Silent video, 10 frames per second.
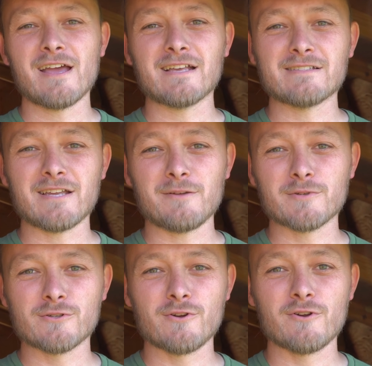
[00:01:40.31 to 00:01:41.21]
As they
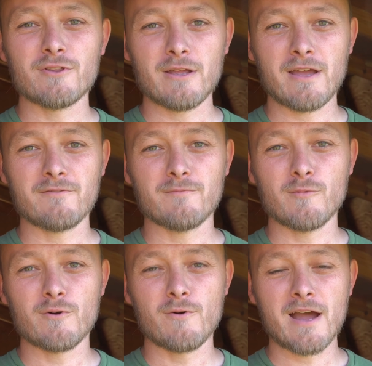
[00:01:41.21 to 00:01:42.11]
mature, they have
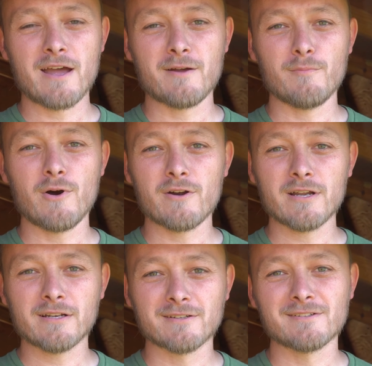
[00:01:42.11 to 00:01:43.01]
more white barring.